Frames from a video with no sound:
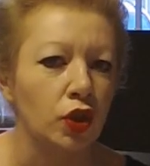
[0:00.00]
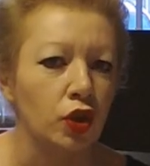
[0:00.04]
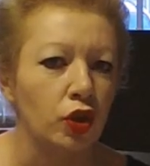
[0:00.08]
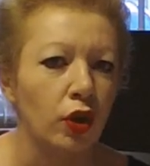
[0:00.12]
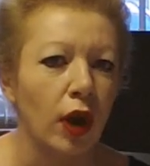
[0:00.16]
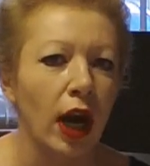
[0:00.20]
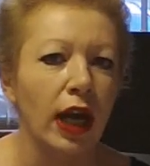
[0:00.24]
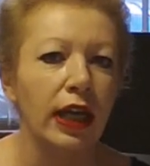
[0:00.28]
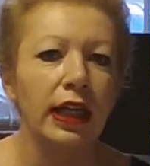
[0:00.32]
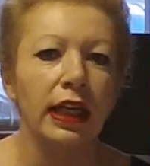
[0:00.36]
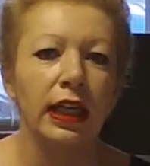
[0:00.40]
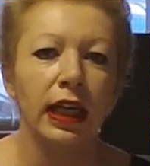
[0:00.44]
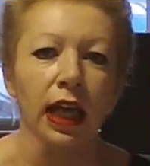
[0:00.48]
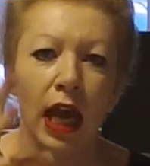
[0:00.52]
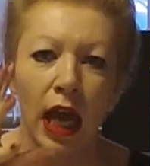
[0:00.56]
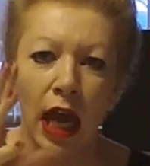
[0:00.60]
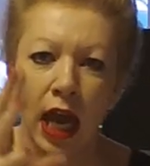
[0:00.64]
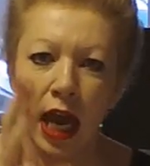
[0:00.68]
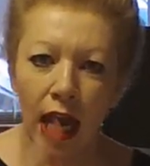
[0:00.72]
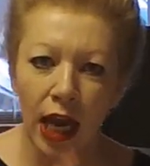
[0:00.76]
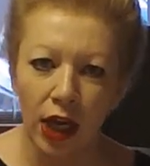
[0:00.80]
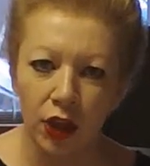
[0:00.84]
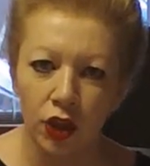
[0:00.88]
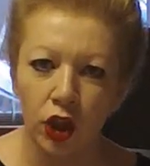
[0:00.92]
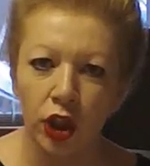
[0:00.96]
and training,
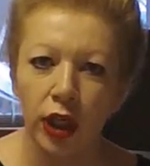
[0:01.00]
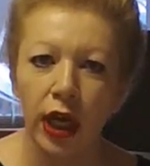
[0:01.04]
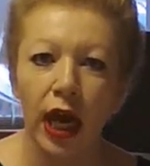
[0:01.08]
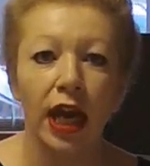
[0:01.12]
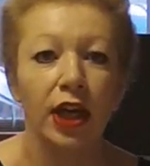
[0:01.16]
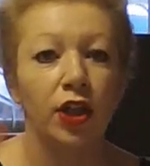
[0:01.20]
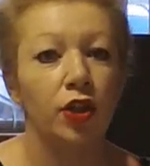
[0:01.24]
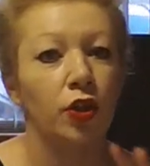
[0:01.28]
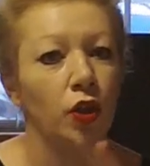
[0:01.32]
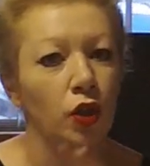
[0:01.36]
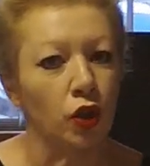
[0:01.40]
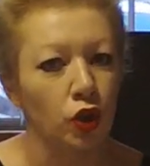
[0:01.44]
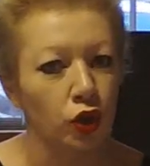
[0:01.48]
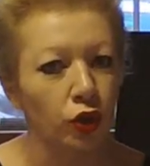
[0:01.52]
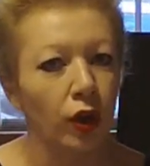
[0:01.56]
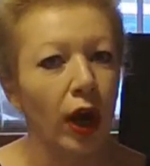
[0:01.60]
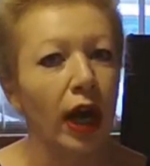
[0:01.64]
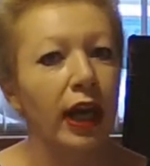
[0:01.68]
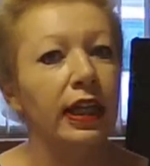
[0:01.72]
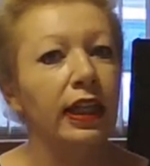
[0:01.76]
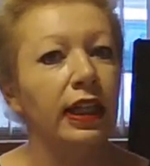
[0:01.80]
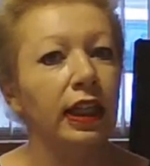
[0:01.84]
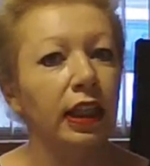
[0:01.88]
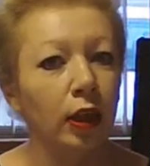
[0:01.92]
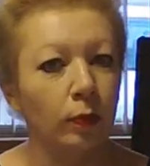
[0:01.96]
education and
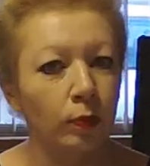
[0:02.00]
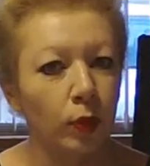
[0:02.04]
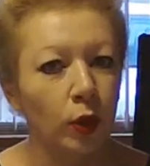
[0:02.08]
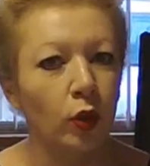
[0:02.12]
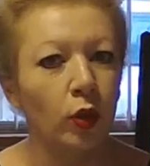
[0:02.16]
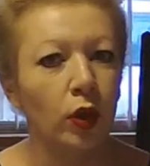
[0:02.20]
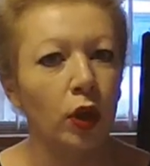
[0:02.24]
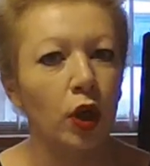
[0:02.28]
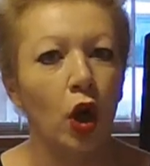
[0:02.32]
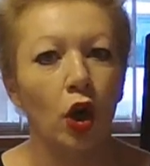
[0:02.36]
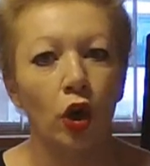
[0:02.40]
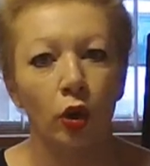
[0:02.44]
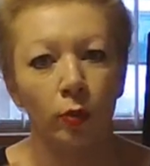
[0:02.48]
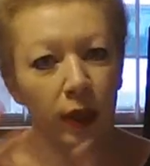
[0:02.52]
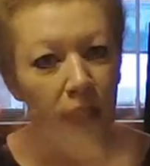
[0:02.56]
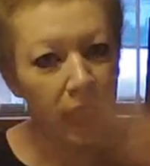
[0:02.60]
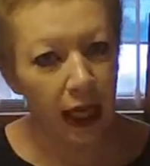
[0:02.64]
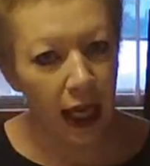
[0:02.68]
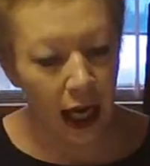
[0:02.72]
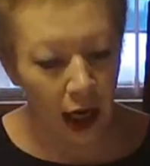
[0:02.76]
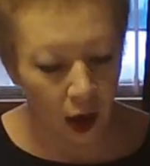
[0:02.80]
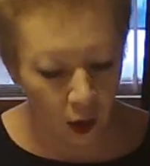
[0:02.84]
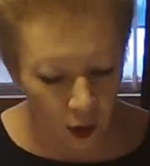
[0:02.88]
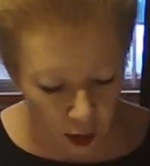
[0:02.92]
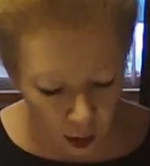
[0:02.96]
training in the blue
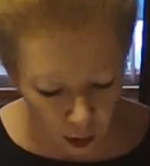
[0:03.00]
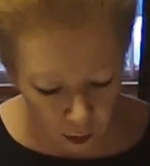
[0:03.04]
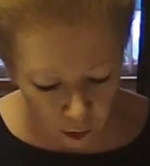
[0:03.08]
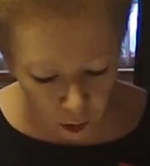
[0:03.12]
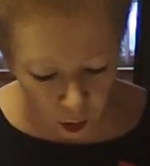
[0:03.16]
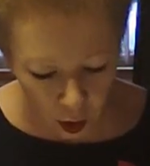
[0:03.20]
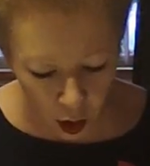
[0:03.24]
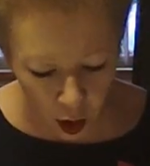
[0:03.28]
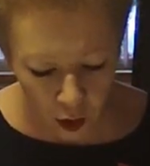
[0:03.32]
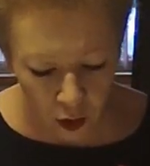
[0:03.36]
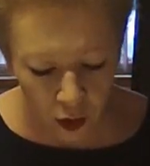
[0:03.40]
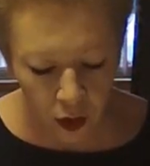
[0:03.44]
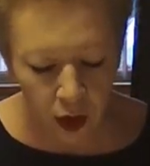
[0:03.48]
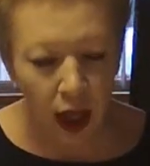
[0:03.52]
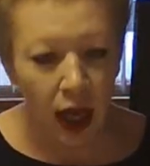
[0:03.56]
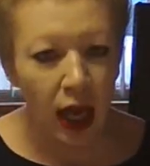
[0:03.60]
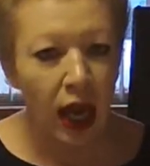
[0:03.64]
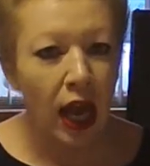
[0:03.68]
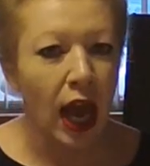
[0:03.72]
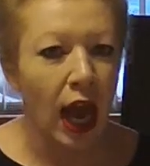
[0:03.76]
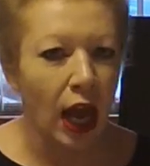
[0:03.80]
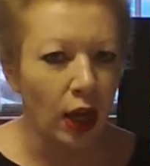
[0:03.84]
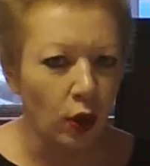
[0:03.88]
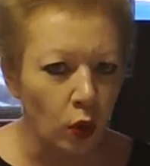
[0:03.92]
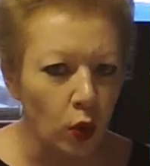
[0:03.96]
economy, area of growth,
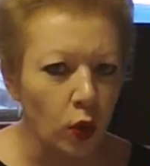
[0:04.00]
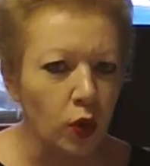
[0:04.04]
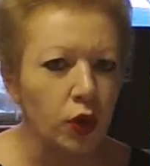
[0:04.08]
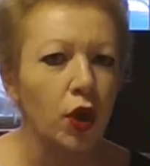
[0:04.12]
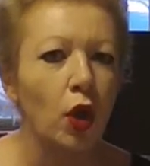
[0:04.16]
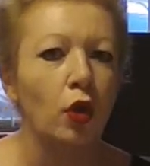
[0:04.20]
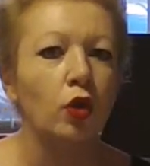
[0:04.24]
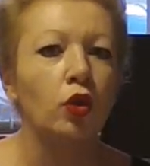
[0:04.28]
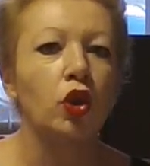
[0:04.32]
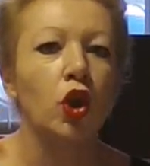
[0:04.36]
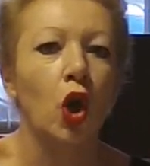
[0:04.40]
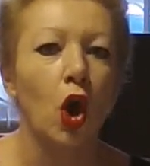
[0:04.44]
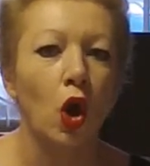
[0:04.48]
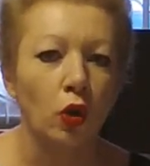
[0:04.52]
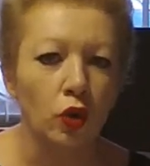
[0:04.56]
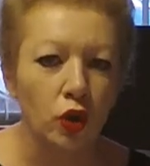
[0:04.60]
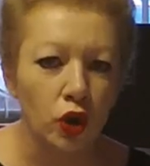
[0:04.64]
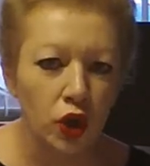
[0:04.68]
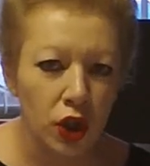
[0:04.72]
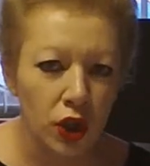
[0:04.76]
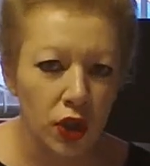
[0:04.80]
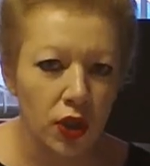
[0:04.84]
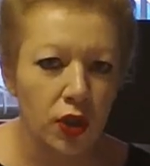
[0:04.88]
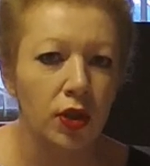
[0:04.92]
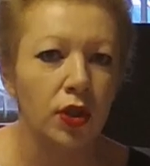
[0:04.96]
and also
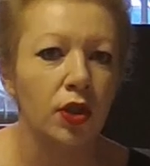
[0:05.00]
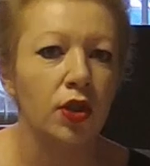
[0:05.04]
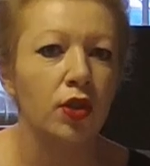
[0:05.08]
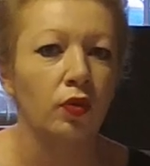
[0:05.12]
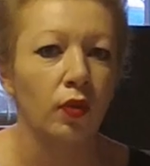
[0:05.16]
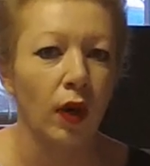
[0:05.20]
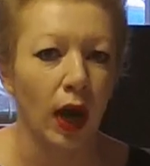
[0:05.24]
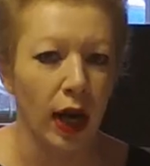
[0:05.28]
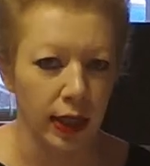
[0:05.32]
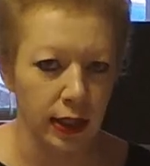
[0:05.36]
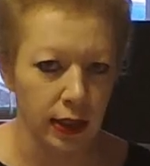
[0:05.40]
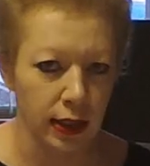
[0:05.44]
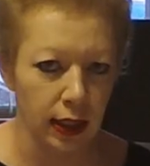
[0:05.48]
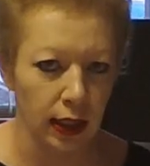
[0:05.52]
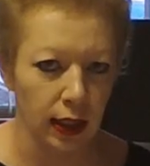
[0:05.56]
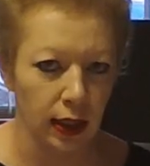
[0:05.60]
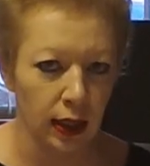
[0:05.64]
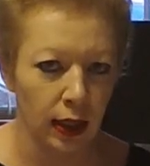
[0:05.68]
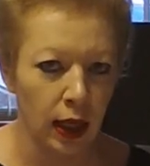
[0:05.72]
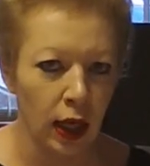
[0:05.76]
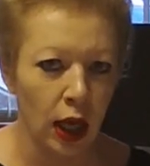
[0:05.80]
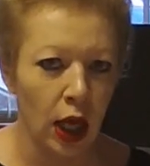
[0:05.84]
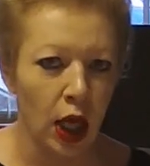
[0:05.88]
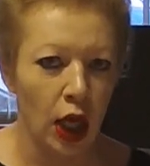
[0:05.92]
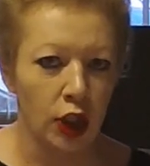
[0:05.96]
consciousness raising,
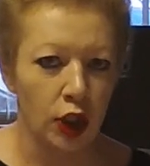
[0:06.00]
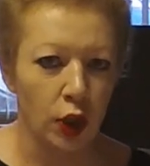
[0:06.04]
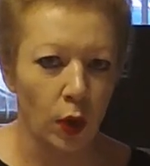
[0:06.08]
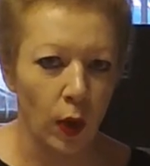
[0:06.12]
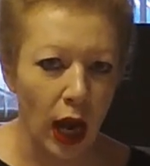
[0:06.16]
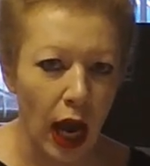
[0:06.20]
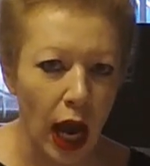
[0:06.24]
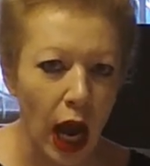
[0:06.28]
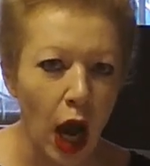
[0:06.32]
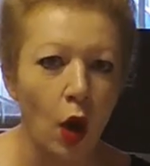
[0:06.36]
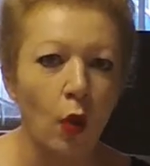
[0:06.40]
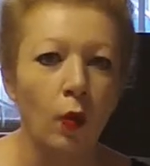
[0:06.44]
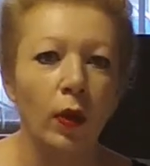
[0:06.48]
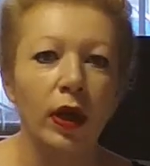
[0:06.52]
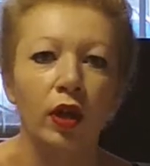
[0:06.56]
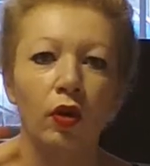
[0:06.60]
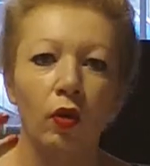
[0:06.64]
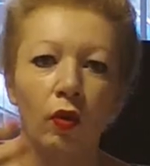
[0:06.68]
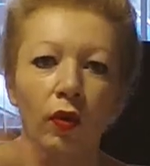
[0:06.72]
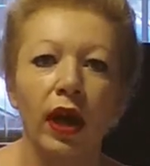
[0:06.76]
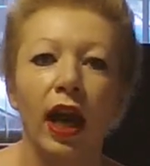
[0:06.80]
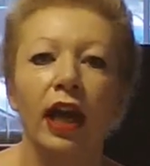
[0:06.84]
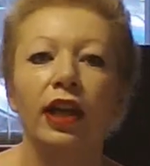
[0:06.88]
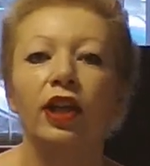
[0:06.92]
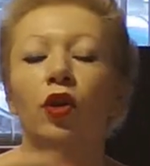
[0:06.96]
so how we
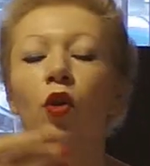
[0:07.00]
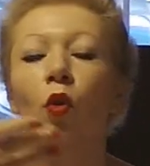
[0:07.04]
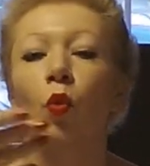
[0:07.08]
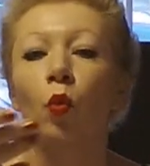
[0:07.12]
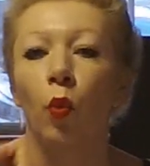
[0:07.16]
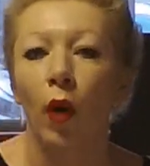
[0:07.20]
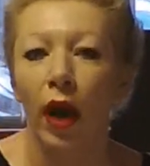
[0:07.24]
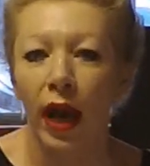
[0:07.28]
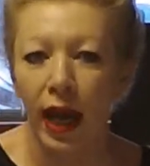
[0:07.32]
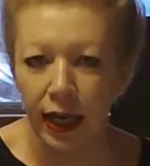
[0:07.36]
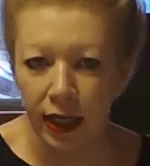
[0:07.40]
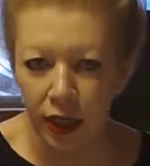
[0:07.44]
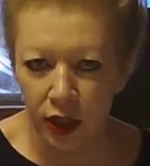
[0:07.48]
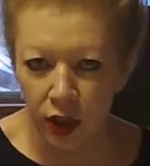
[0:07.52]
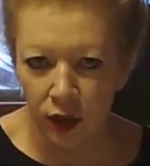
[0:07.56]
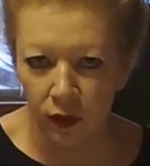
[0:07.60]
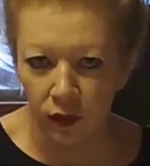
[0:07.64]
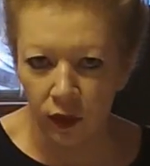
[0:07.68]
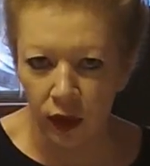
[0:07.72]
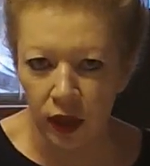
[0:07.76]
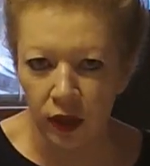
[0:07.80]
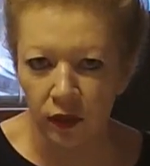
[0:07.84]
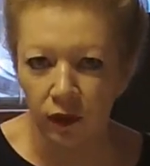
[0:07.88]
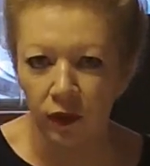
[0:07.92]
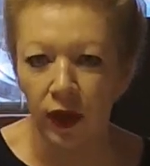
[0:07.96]
create an awareness
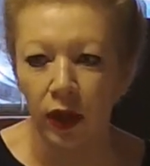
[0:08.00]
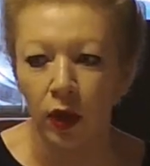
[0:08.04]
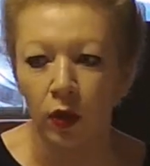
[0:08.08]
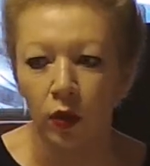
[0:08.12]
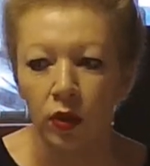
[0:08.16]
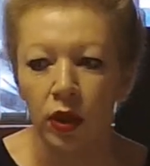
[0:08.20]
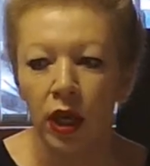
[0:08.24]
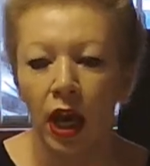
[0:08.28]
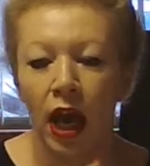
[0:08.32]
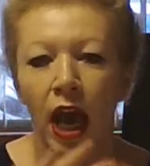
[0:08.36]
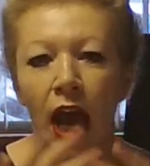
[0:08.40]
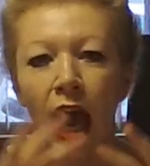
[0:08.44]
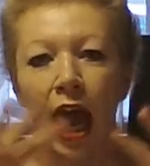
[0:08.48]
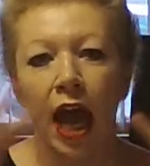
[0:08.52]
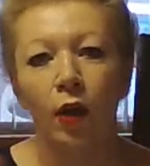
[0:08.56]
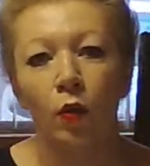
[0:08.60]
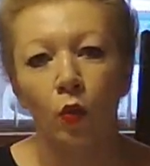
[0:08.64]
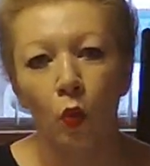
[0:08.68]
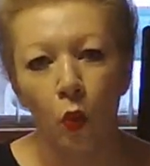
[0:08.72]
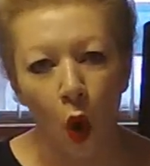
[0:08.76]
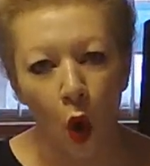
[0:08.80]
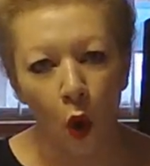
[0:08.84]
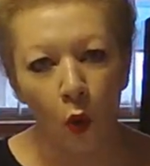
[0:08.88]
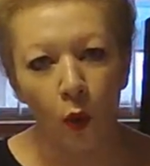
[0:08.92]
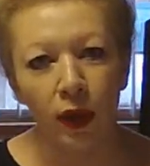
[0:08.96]
of this field
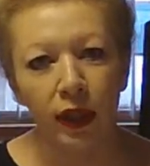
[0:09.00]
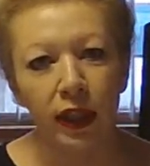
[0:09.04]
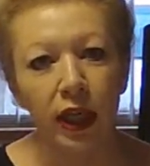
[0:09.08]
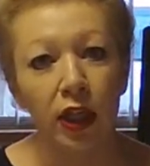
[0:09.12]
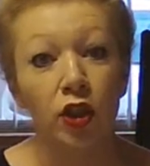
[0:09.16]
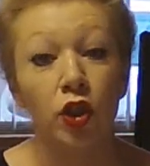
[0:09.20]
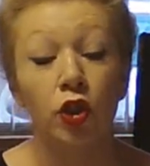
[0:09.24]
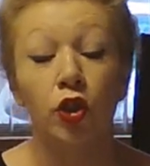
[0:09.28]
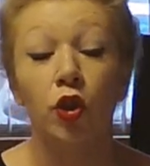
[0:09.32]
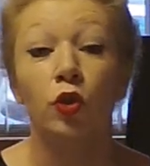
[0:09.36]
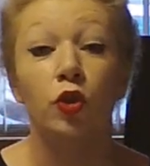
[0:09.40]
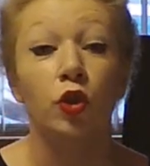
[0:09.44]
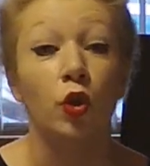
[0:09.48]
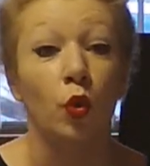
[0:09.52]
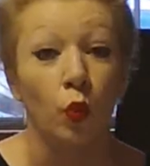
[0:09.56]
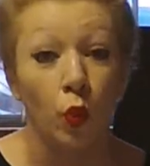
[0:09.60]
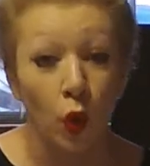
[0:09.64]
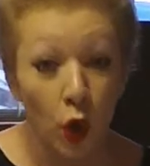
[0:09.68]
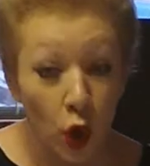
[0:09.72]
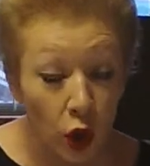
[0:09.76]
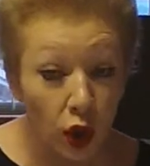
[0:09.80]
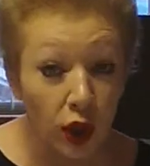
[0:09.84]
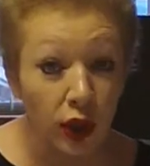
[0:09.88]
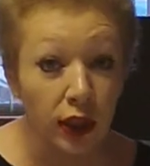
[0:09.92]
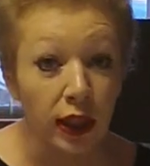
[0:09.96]
and what we need to do to
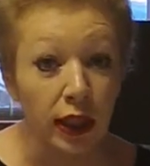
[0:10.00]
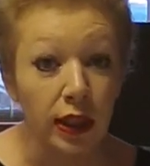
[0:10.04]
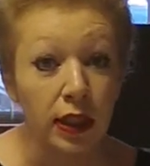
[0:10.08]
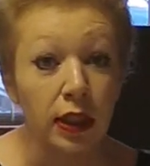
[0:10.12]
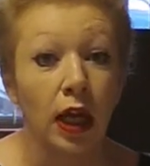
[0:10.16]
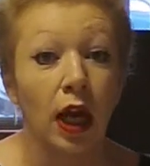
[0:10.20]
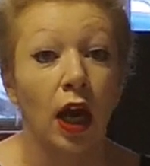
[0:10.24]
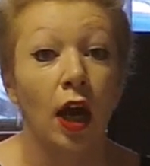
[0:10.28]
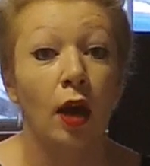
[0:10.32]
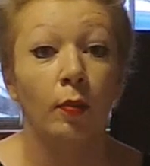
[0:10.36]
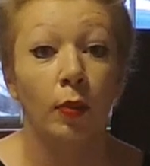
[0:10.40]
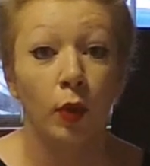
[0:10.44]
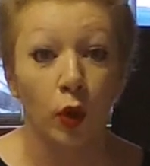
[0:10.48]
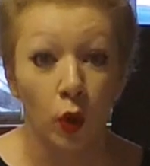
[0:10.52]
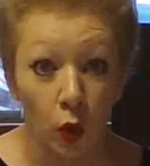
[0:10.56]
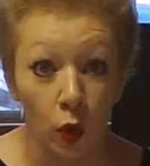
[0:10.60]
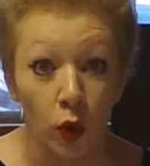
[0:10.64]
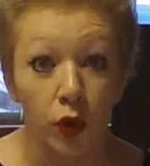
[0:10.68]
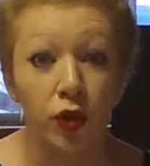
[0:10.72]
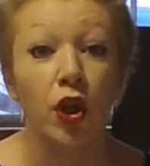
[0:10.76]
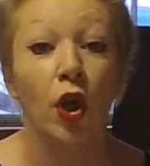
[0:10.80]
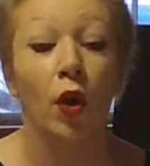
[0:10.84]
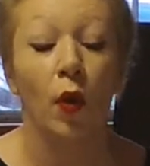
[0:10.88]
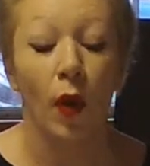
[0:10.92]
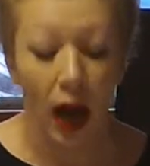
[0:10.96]
work in it, but
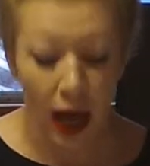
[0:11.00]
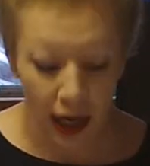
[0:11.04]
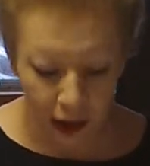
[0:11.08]
also